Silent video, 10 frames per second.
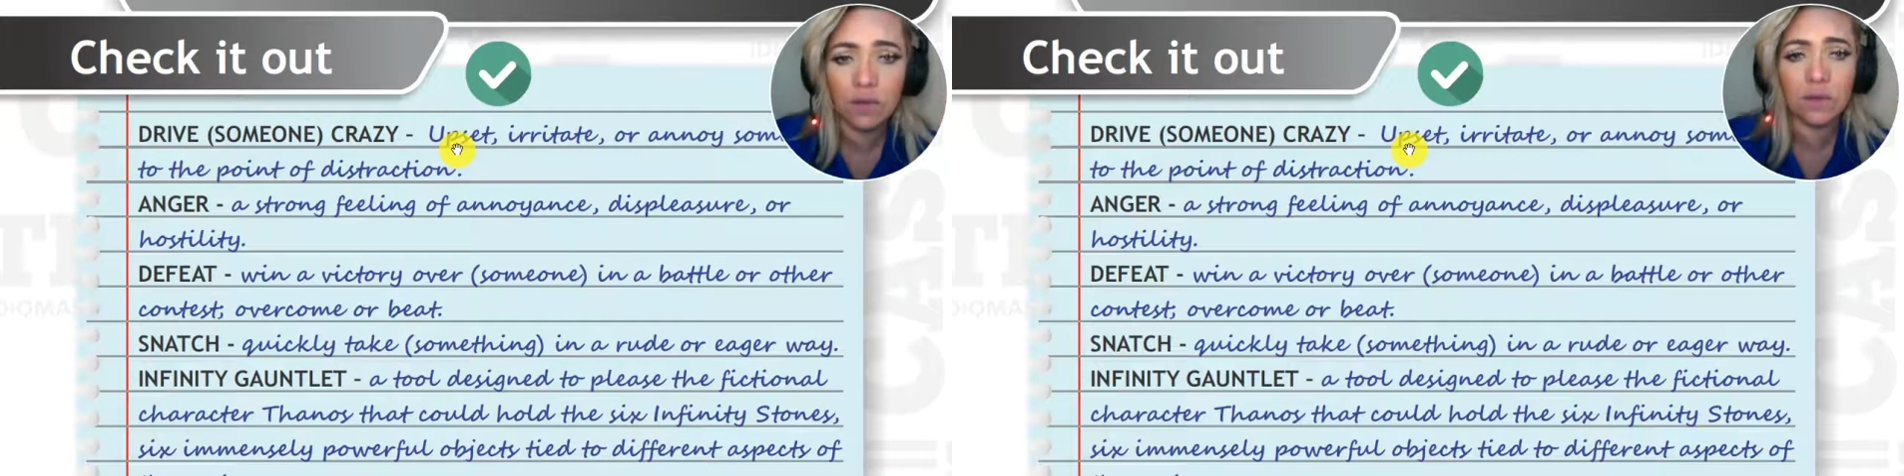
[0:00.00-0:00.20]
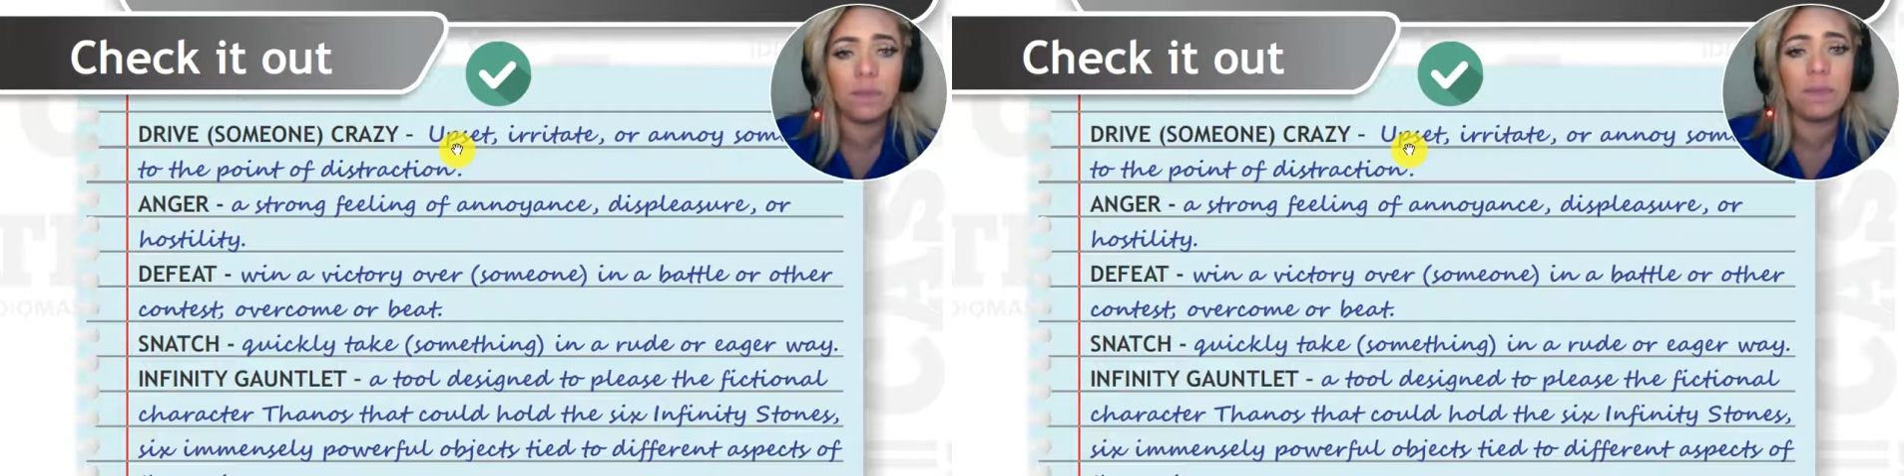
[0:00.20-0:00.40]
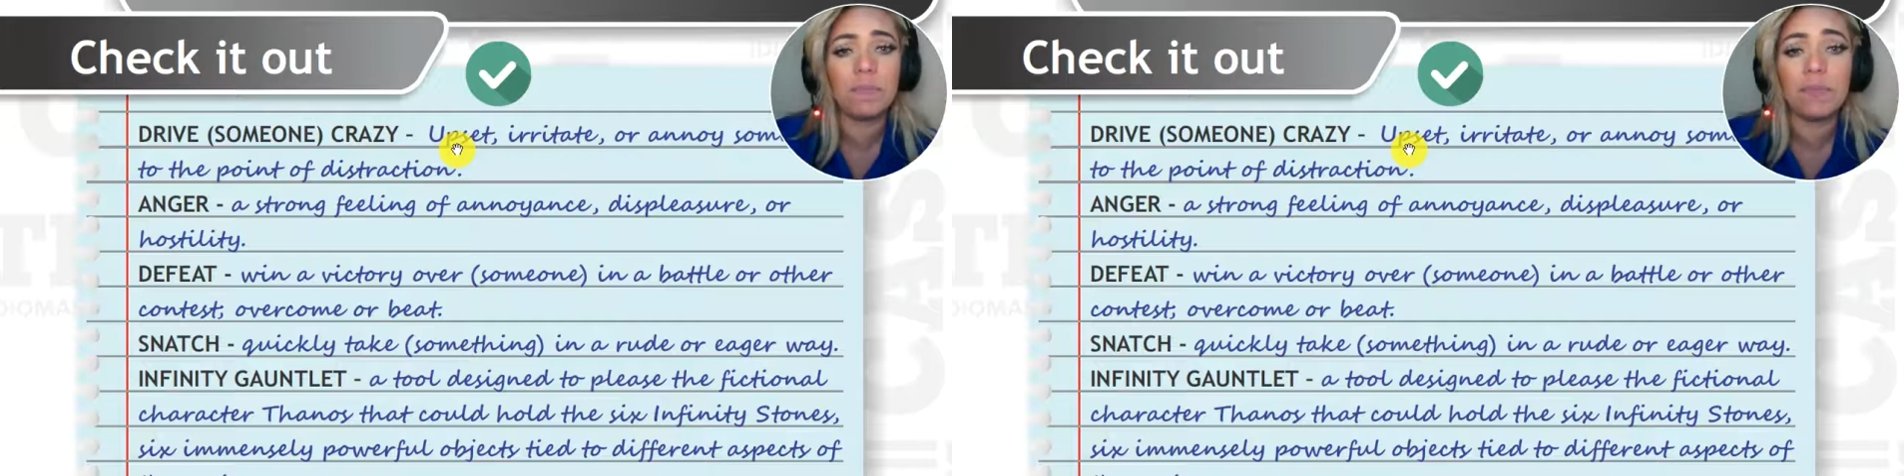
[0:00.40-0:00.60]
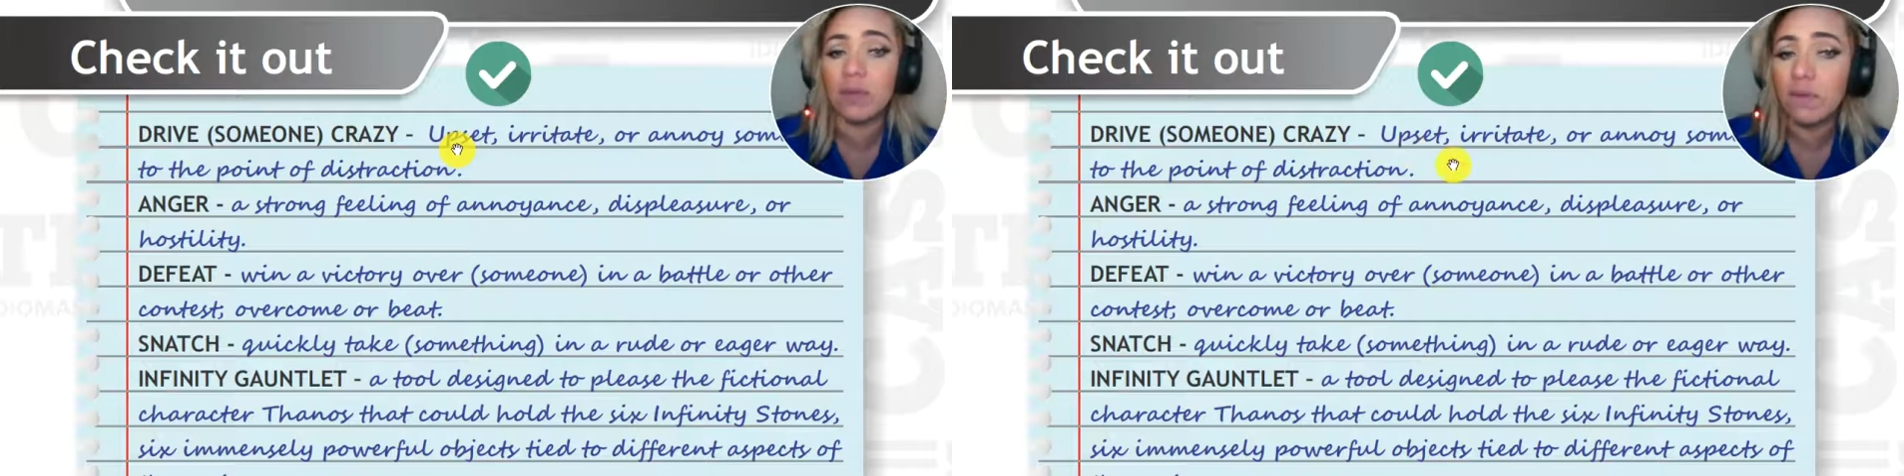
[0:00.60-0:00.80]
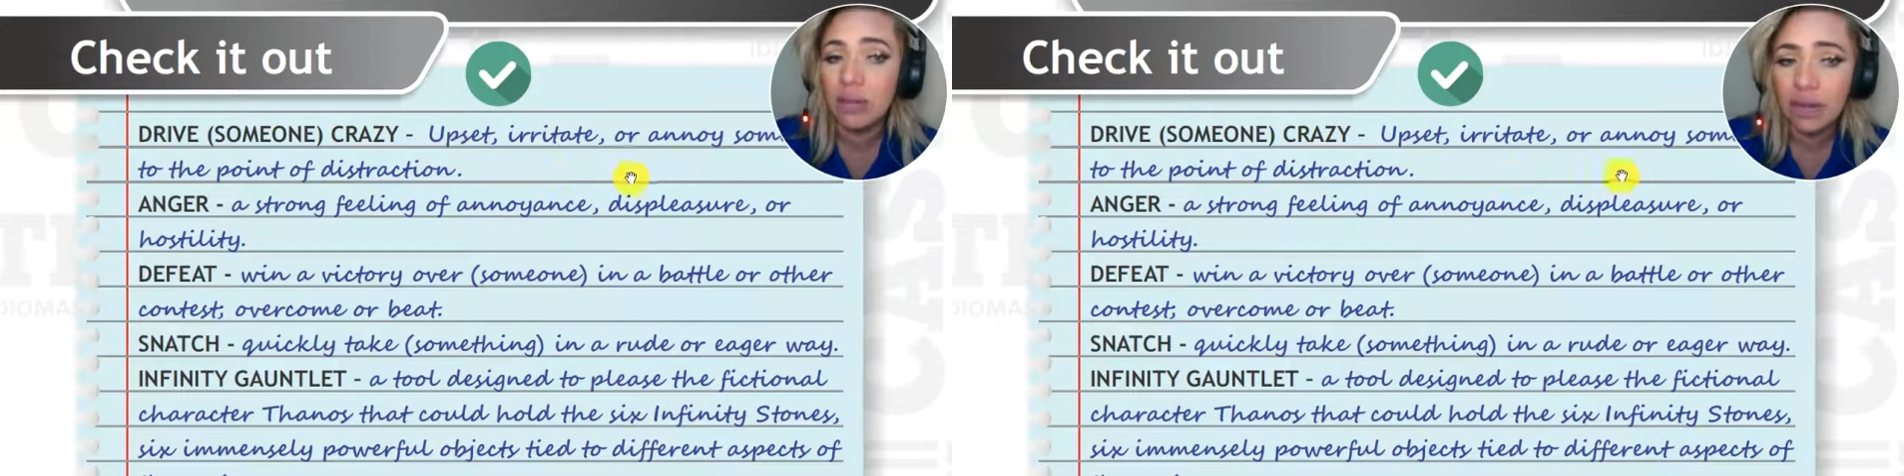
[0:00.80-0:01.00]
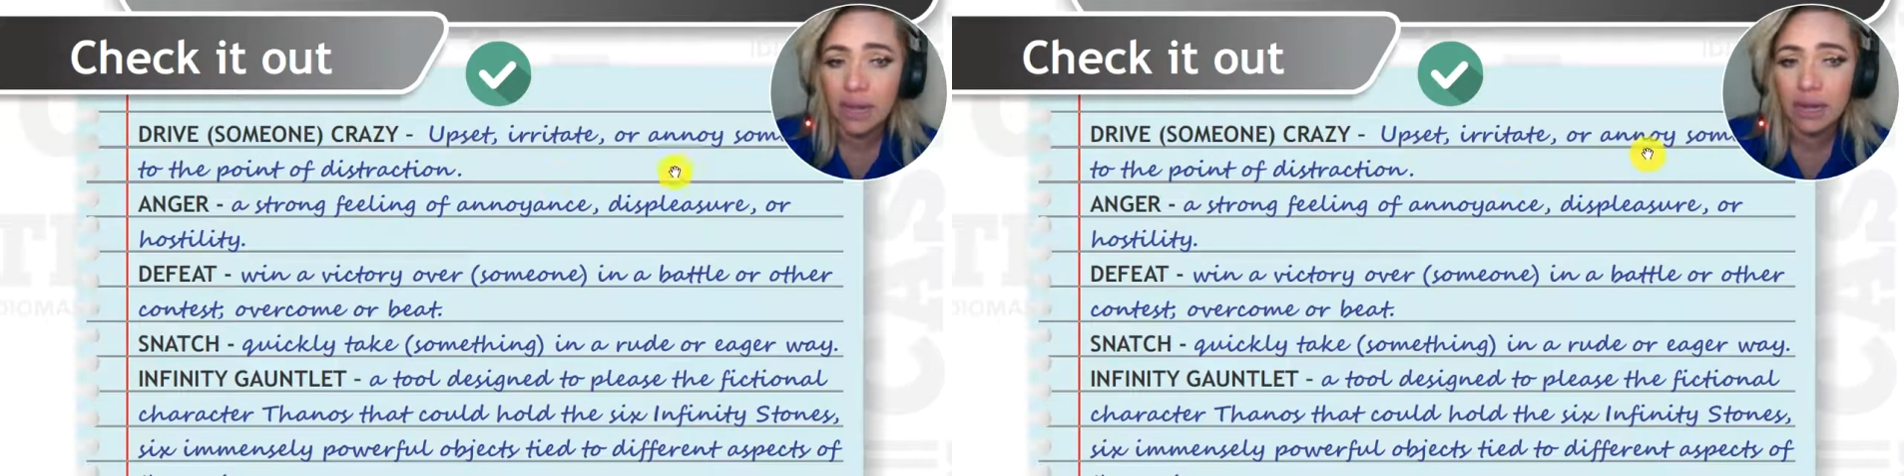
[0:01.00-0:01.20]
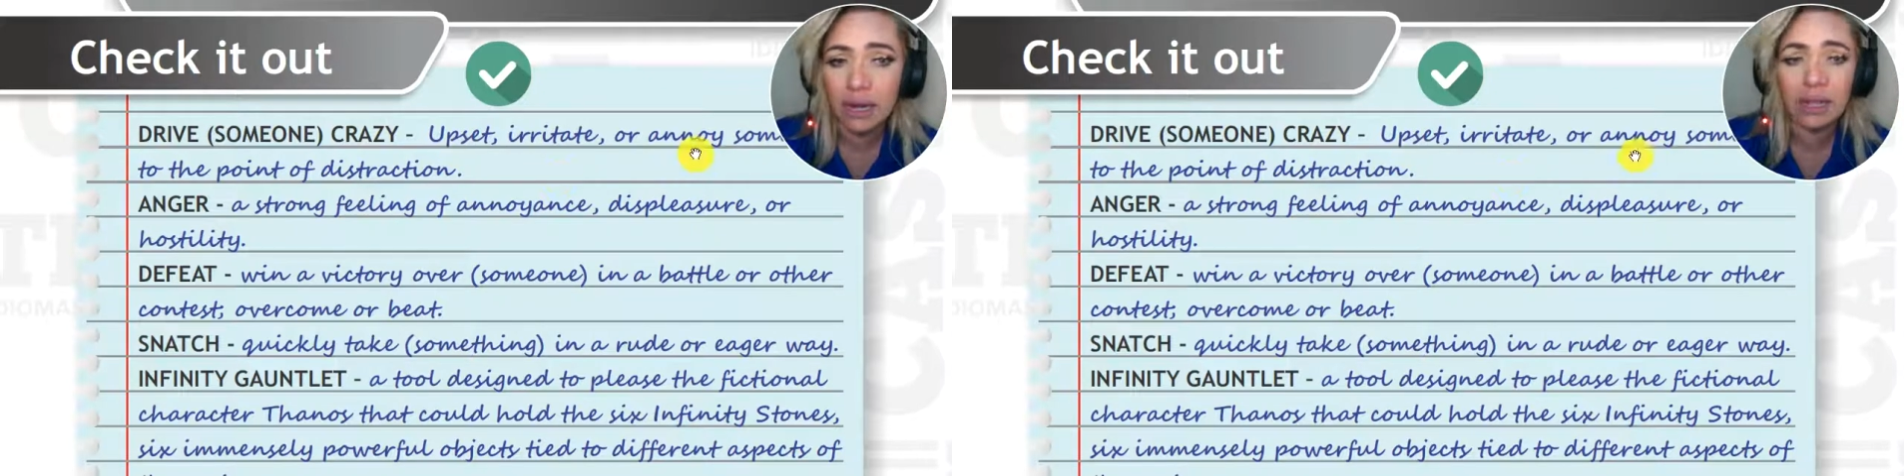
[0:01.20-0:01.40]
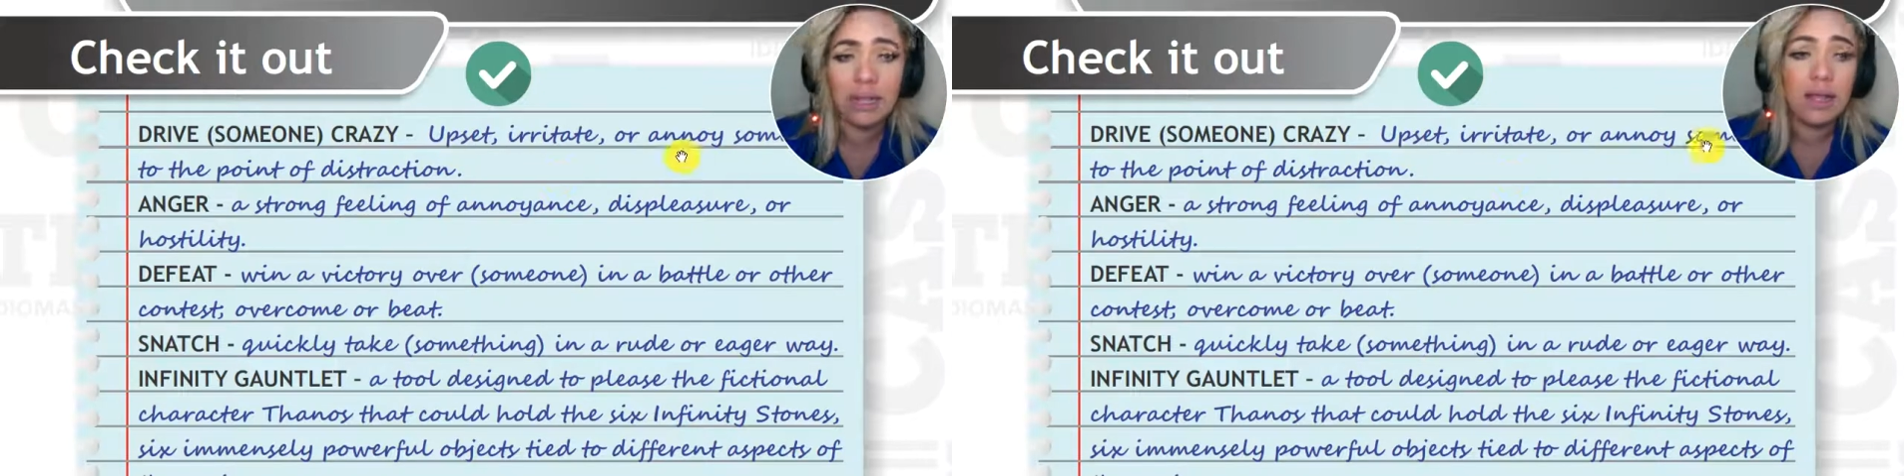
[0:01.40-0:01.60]
you,
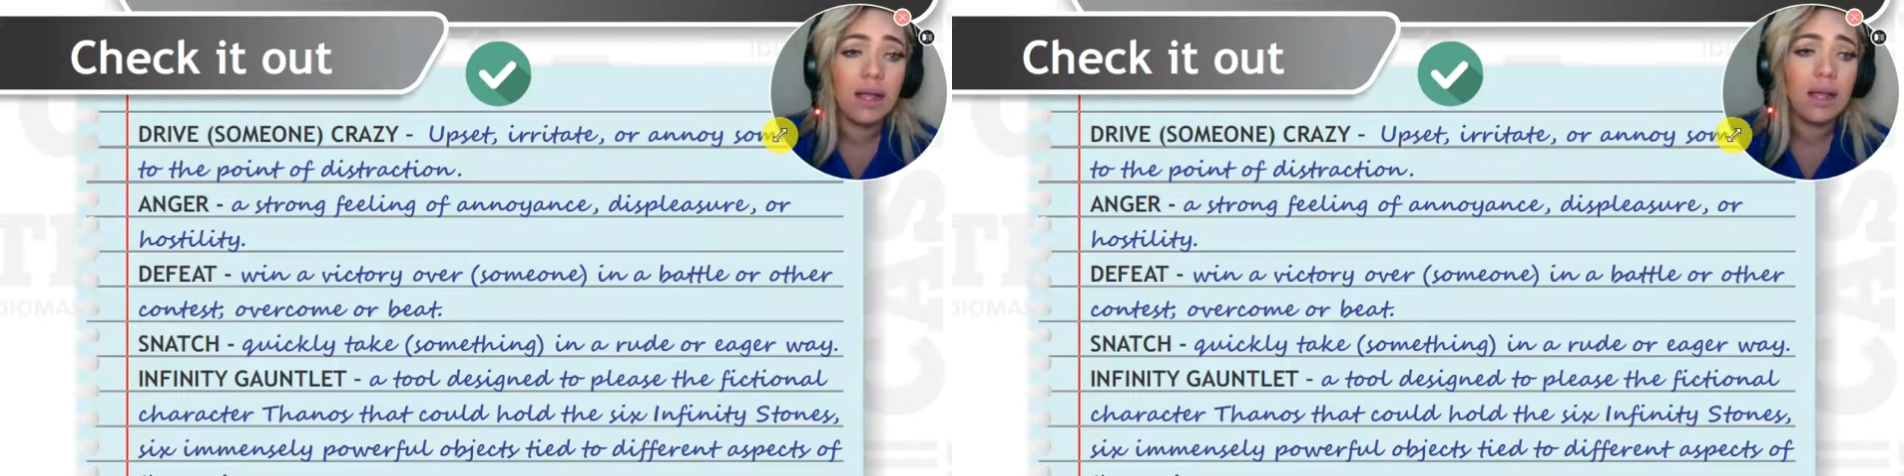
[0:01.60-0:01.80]
irritating,